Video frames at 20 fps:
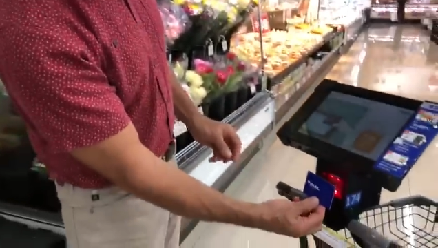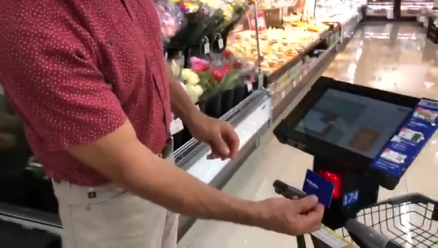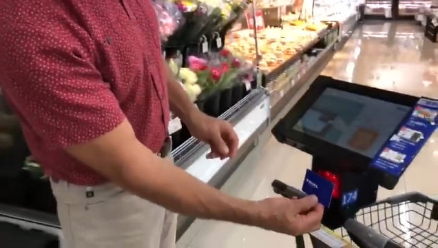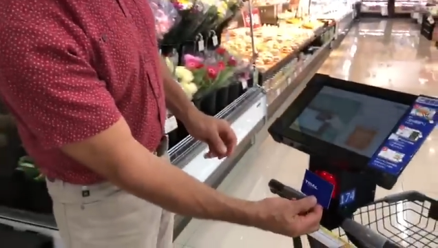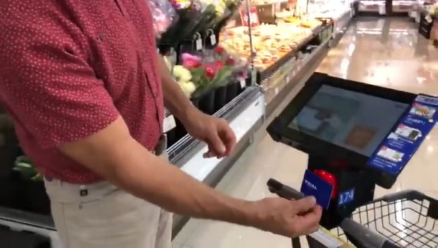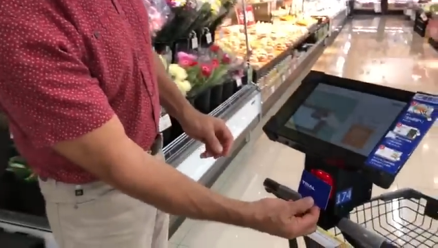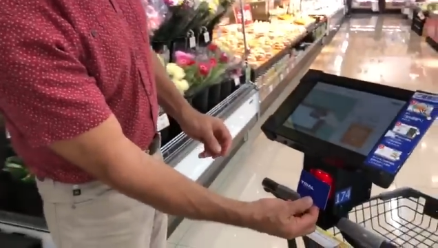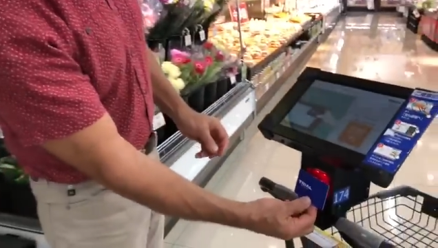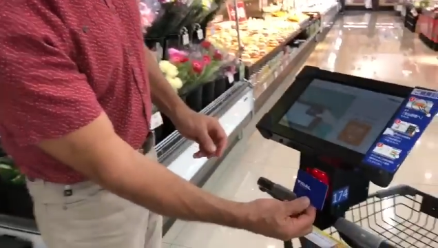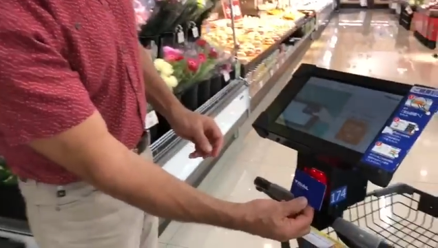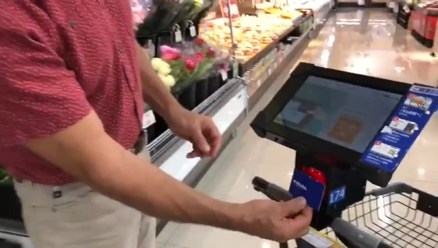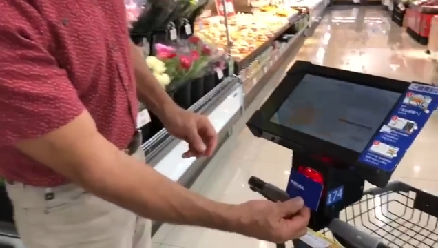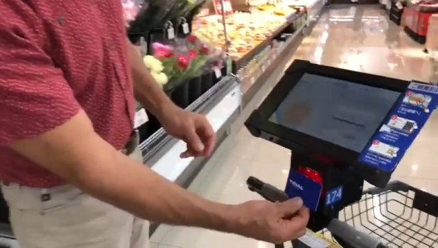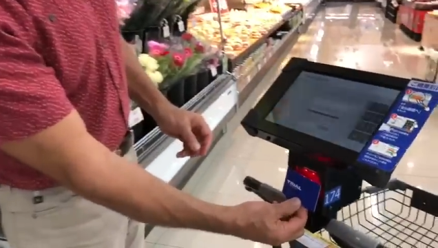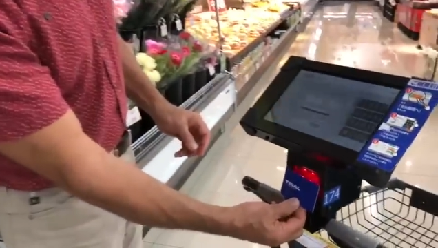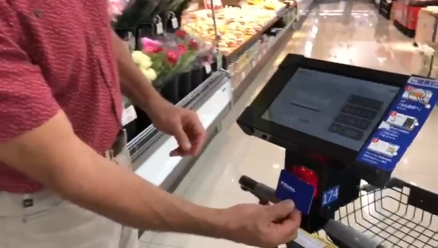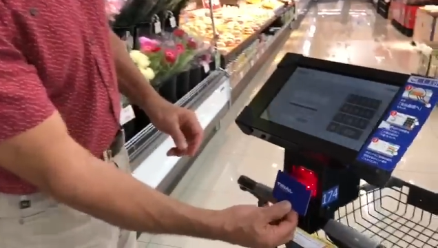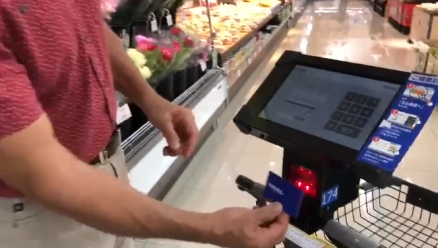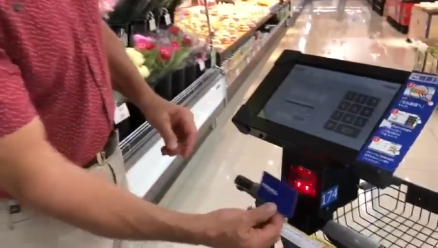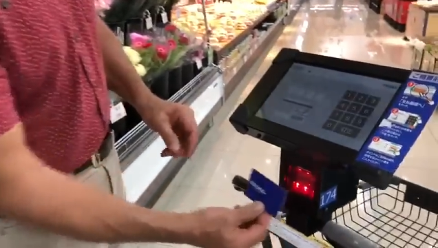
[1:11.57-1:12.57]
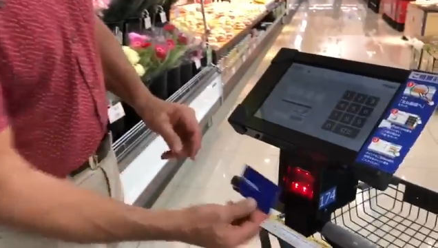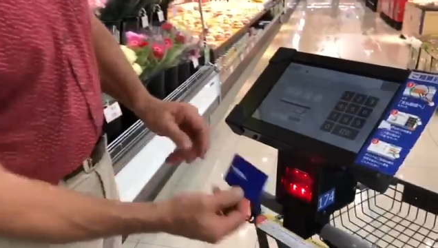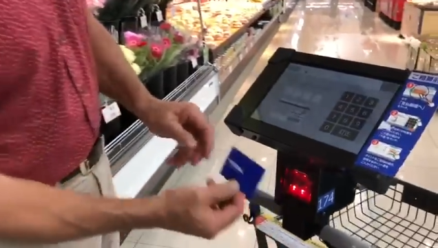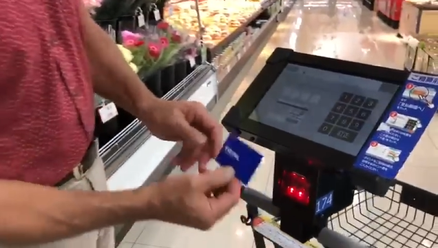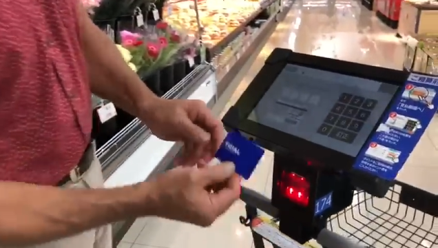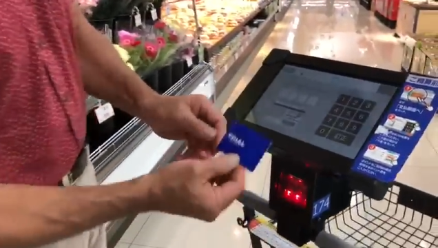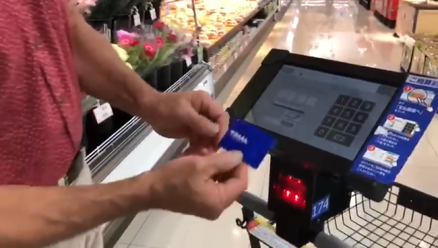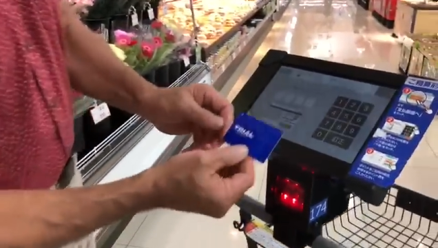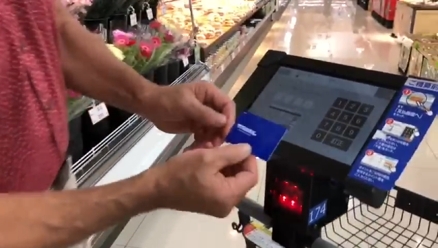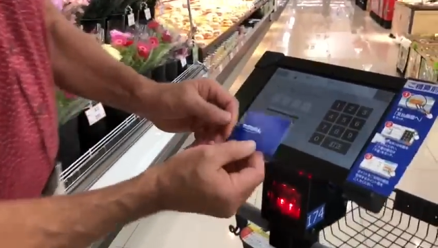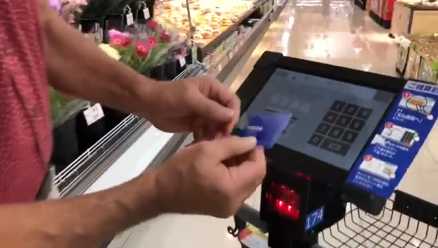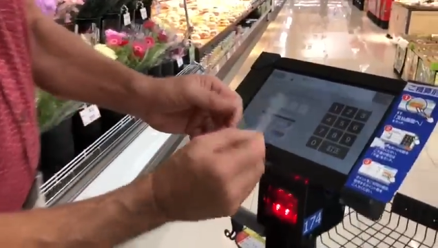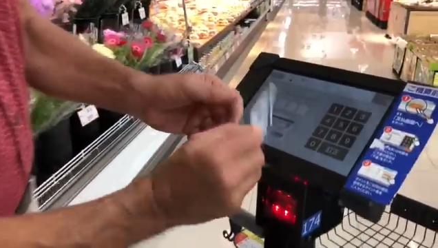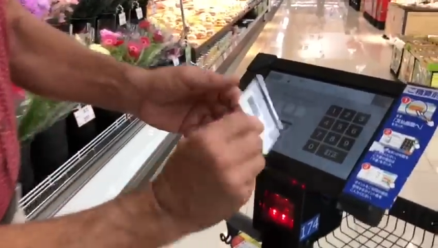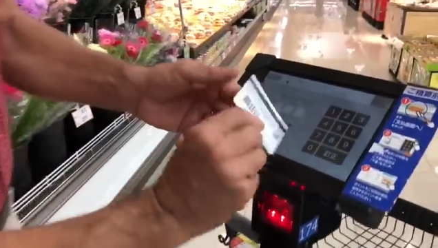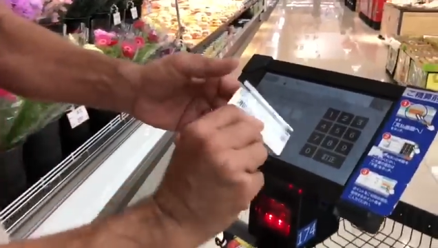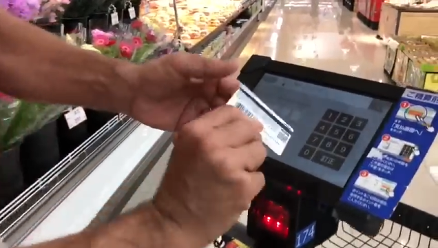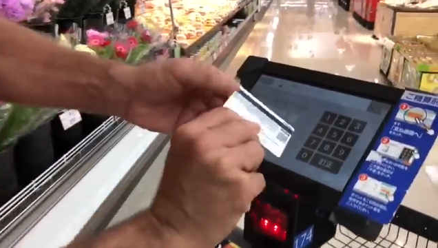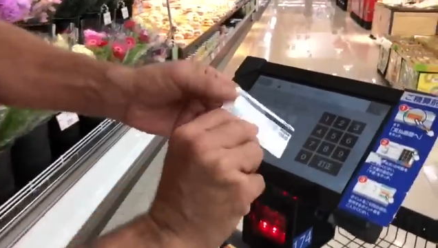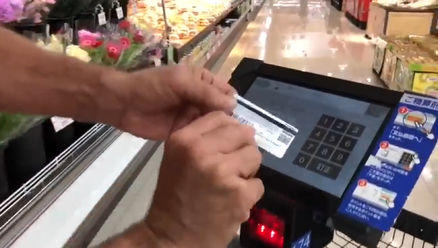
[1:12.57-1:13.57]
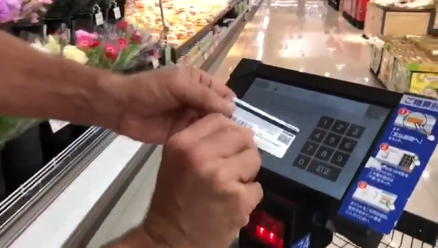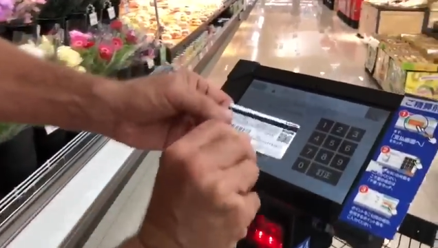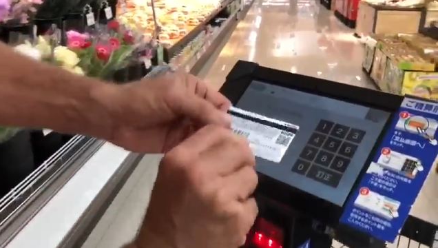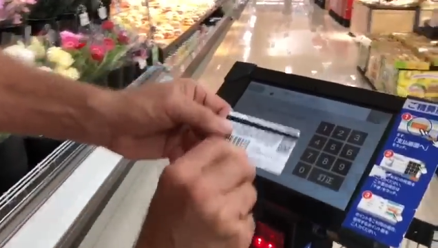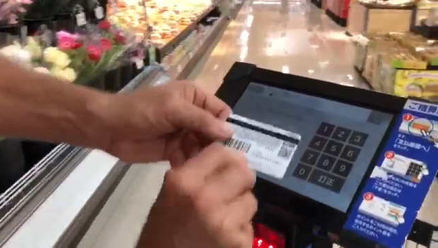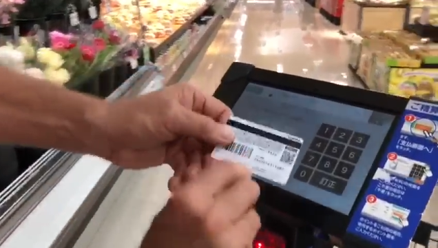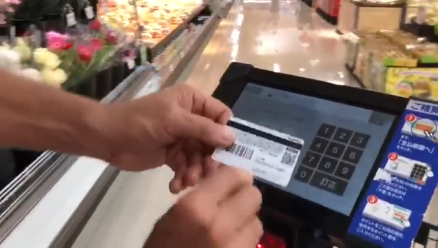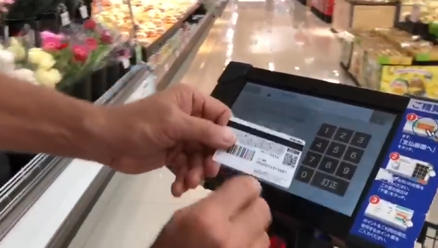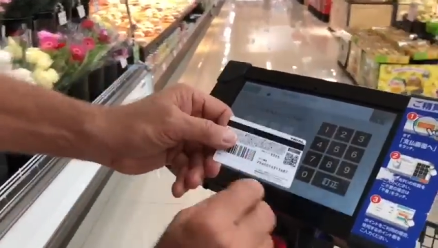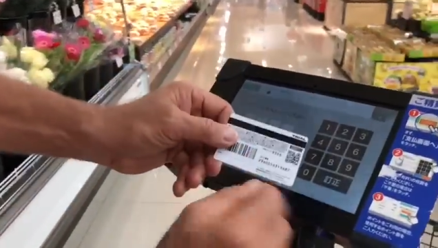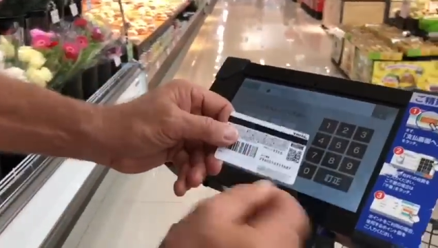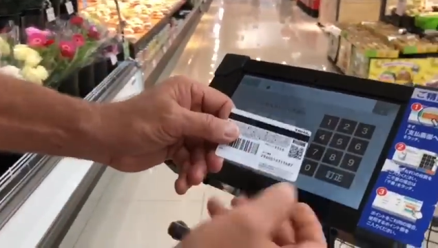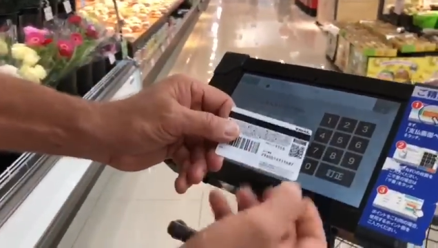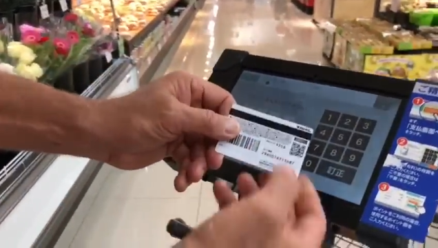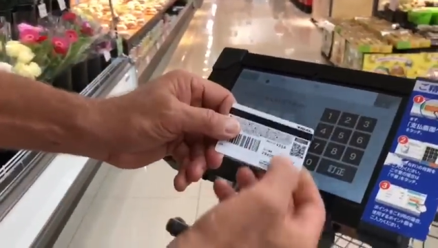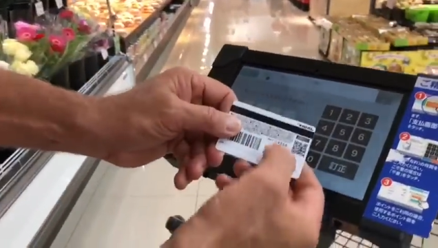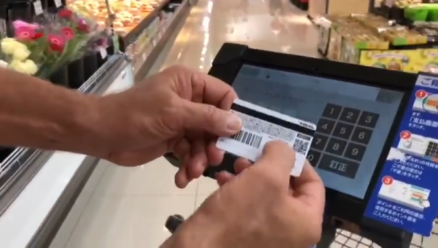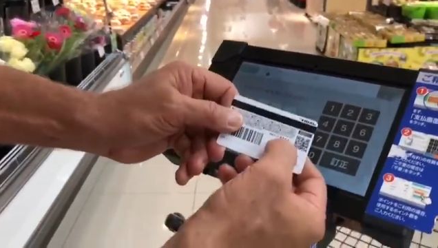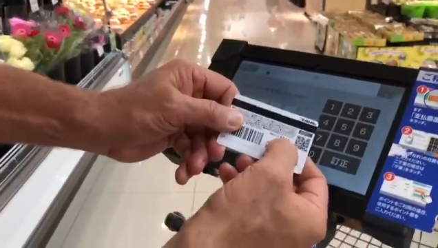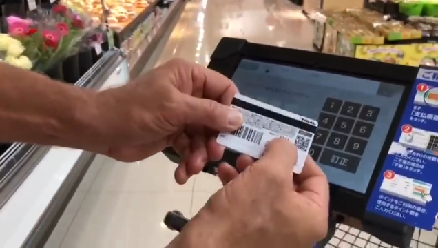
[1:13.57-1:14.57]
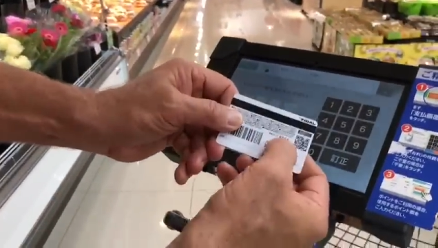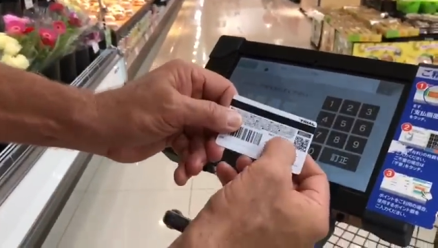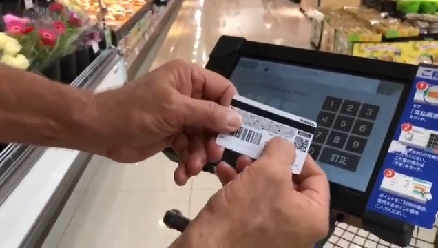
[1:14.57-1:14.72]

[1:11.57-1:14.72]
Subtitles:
(no speaker visible)